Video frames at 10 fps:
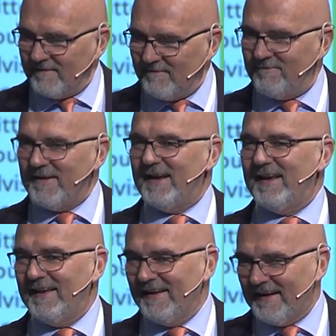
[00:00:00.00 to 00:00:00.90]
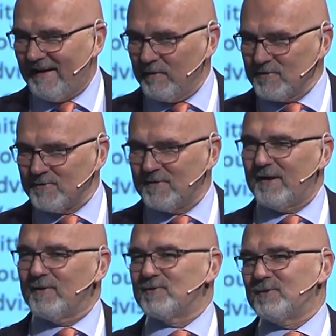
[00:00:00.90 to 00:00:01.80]
very close to their
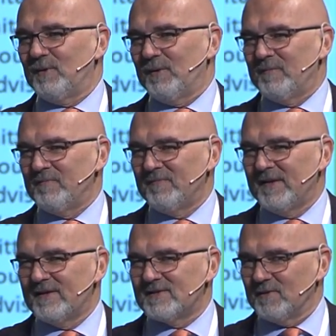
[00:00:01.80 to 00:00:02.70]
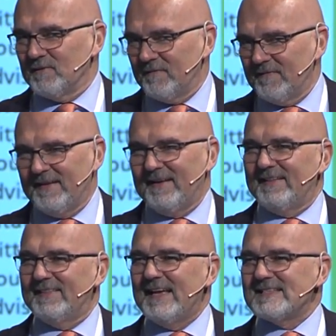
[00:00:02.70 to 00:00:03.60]
control. So
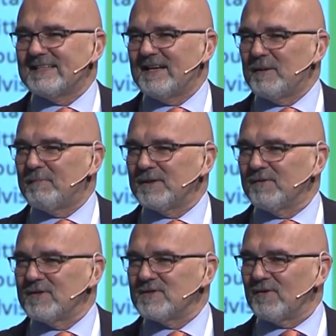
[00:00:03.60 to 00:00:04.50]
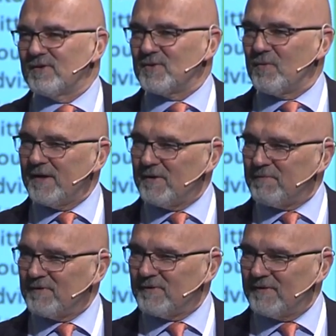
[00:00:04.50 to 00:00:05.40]
that's another part of the story. So when you
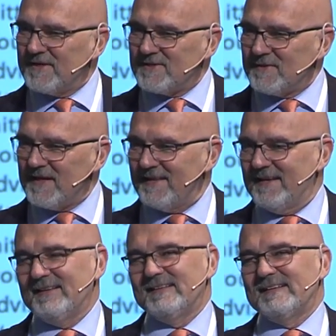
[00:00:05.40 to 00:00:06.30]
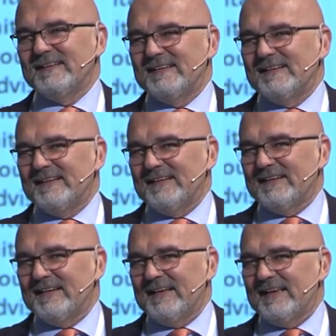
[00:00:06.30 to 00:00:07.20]
put all this together,
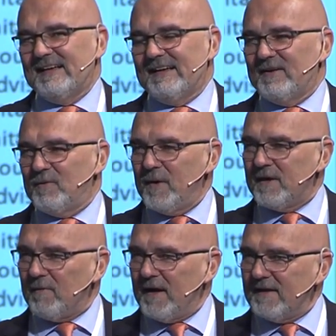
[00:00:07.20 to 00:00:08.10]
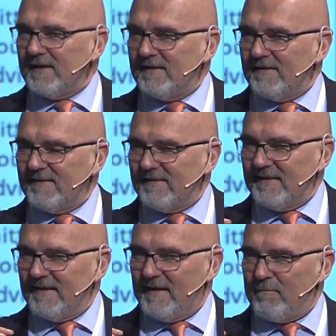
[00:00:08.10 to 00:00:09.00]
we created
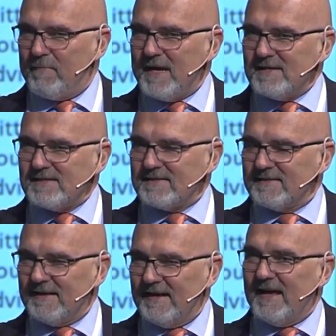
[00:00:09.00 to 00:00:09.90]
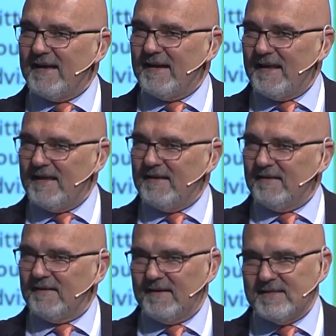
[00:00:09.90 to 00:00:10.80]
a base layer,
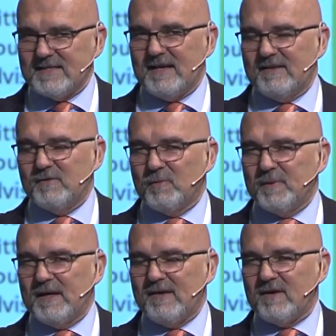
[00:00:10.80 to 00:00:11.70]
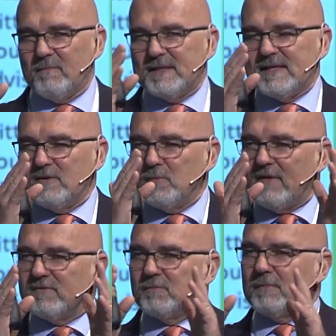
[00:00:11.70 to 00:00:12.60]
let's say at the European level, but then we
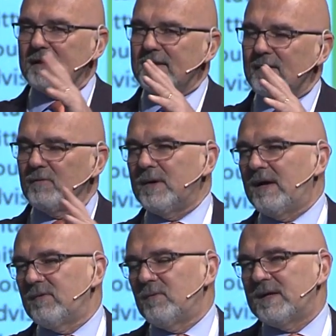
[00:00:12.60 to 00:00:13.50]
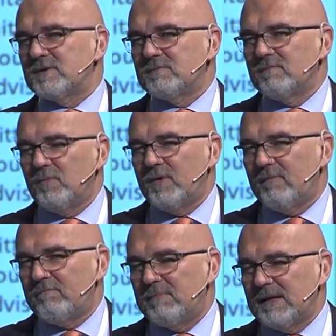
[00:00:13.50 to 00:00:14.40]
have to build up, we have, we, we have